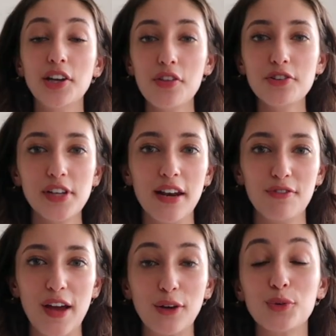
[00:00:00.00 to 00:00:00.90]
Another side
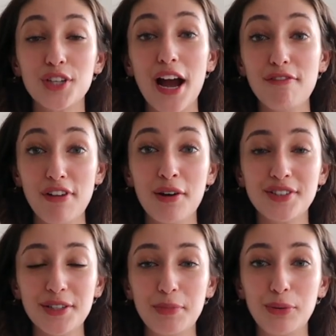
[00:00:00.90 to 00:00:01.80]
effect, which I
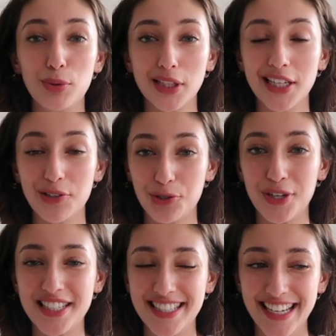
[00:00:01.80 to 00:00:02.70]
found to be really
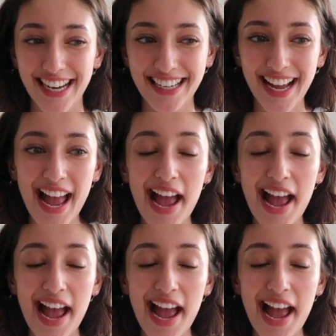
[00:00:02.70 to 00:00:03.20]
interesting